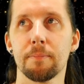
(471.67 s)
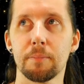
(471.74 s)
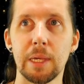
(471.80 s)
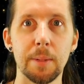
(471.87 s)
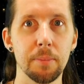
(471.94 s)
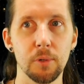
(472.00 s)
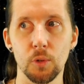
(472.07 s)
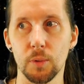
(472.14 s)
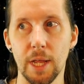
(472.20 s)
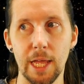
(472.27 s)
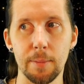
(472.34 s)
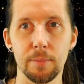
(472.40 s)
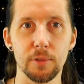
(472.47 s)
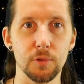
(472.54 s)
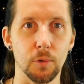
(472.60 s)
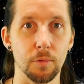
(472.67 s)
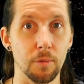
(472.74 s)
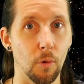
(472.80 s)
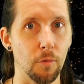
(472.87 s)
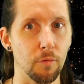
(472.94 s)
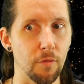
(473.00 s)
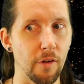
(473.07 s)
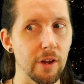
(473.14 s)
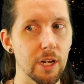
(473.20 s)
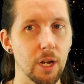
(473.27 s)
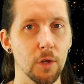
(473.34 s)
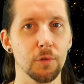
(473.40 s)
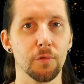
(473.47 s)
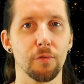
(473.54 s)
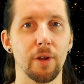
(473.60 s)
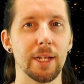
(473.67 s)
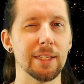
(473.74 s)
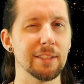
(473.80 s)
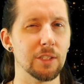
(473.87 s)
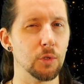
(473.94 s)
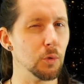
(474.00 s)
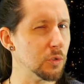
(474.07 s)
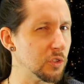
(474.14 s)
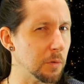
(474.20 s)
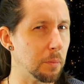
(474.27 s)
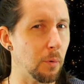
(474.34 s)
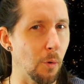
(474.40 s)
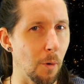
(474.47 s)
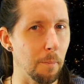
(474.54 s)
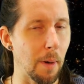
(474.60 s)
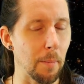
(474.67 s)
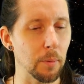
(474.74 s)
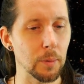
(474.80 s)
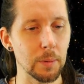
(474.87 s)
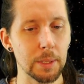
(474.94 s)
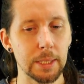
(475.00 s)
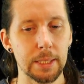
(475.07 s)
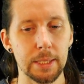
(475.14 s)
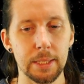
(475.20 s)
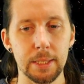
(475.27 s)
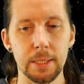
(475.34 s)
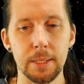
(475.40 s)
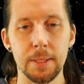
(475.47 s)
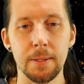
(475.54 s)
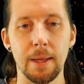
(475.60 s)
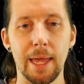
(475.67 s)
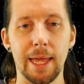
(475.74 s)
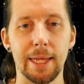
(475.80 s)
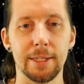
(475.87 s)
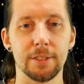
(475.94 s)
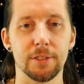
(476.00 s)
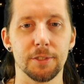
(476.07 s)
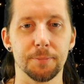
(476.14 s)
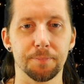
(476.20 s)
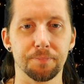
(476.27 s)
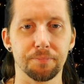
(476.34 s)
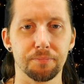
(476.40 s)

people, your neighbors or very close friends in your support bubble. And